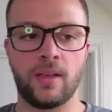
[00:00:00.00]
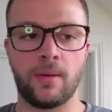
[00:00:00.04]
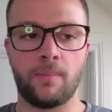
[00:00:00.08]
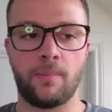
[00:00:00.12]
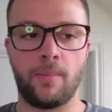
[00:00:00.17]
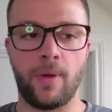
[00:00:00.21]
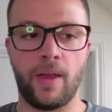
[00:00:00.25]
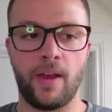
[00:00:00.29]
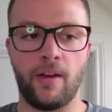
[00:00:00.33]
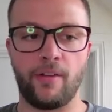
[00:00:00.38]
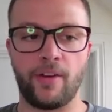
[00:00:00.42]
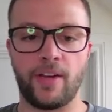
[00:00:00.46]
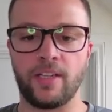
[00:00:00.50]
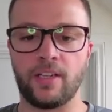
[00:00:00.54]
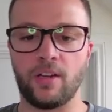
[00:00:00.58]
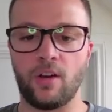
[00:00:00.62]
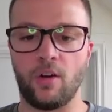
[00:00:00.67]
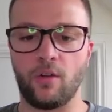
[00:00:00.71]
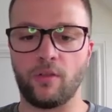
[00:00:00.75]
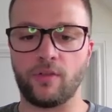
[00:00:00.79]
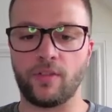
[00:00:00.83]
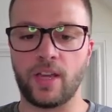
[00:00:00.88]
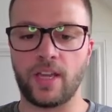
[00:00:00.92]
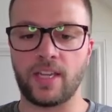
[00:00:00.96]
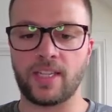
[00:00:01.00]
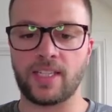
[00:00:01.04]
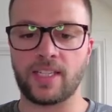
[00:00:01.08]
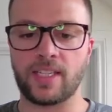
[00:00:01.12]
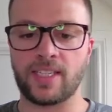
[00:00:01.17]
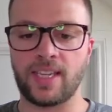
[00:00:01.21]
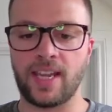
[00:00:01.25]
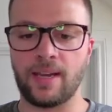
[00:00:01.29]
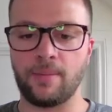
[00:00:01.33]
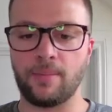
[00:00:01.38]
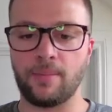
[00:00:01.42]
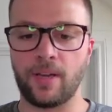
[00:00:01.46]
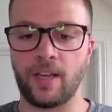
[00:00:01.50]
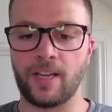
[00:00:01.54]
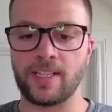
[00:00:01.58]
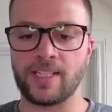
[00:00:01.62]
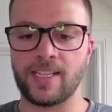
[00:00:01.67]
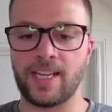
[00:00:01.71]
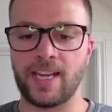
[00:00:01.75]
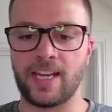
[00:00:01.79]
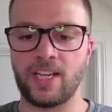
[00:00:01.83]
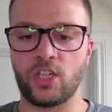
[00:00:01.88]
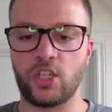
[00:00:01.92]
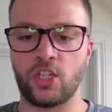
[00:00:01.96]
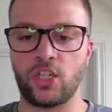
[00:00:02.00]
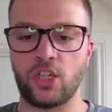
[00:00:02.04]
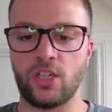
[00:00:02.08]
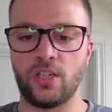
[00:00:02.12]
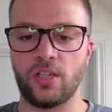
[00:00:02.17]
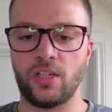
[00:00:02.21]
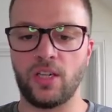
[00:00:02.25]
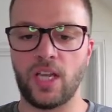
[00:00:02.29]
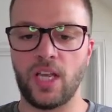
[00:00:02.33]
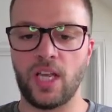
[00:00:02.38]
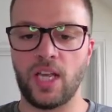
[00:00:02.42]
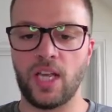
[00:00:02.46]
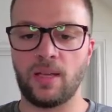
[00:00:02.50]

period of stabilization,